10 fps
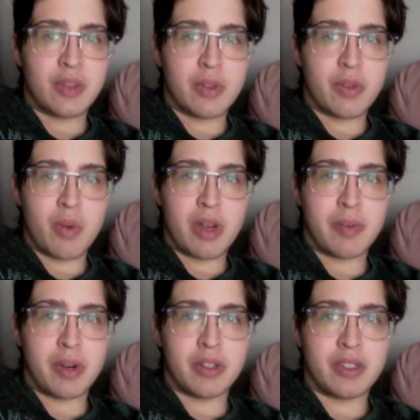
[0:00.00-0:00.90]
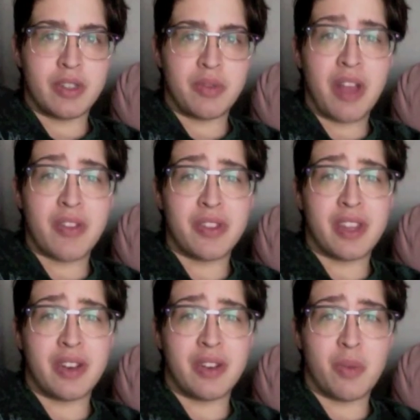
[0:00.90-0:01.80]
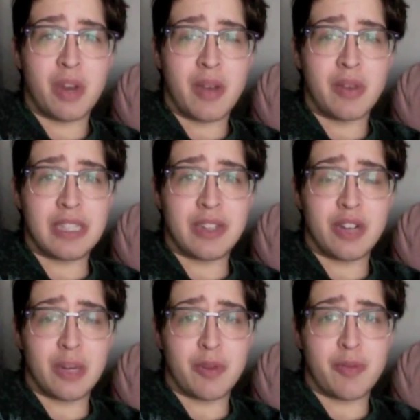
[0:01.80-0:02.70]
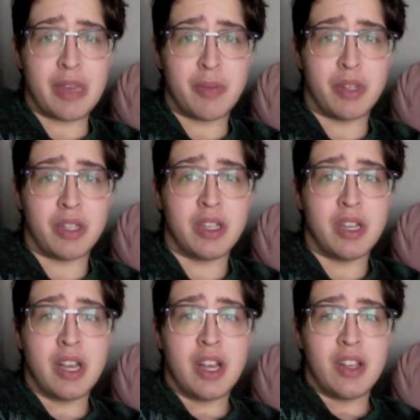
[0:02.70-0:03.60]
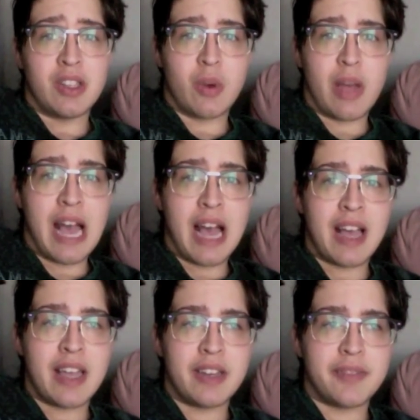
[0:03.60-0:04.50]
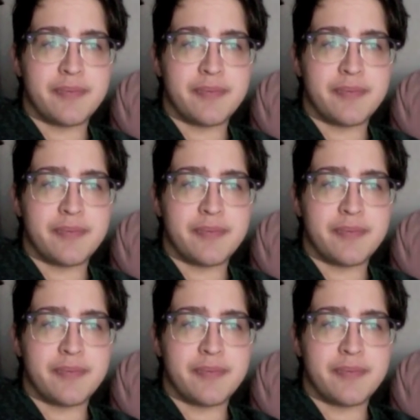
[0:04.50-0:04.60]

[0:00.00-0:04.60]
with one person rather than when I was in a group of people. So I had